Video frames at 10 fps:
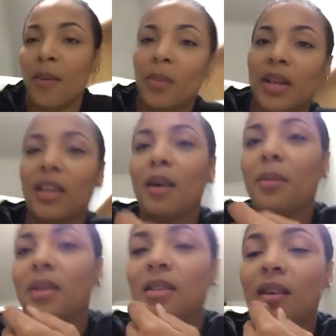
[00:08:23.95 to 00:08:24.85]
But yeah,
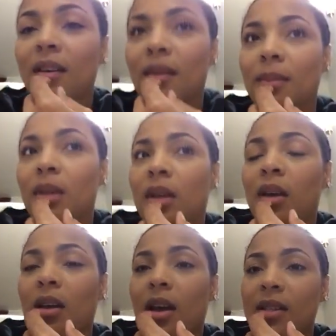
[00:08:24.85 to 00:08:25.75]
I'm about to
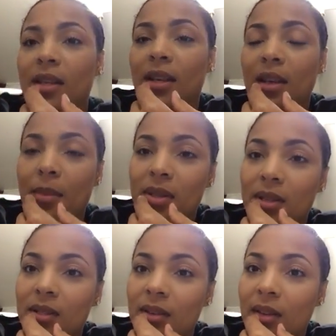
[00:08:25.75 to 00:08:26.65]
go and take a nap. I'll
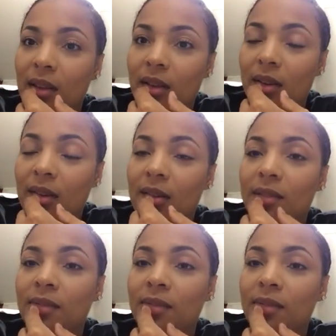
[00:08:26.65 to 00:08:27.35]
talk to y'all later.